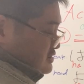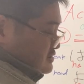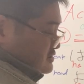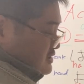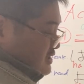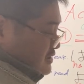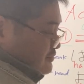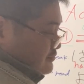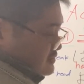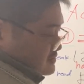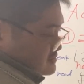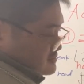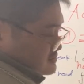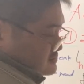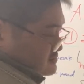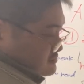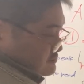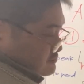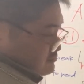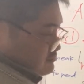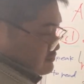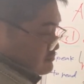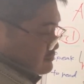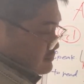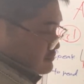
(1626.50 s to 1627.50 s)
same as
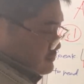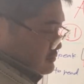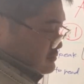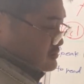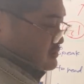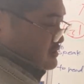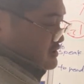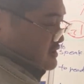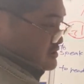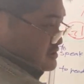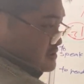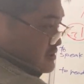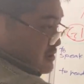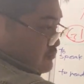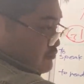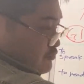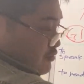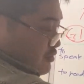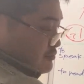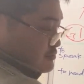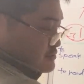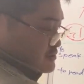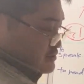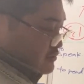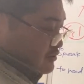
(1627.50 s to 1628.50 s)
the dictionary
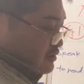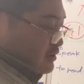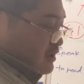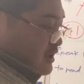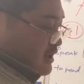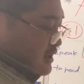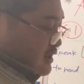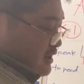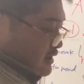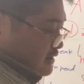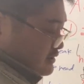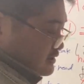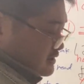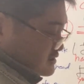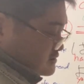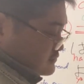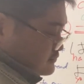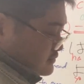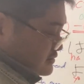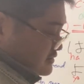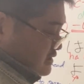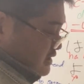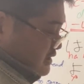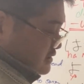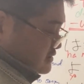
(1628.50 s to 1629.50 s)
form. So, and this
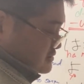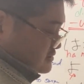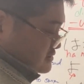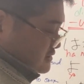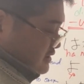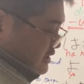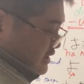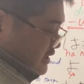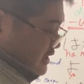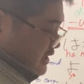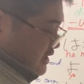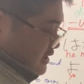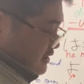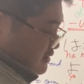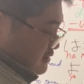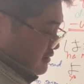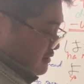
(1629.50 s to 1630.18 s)
one takes E.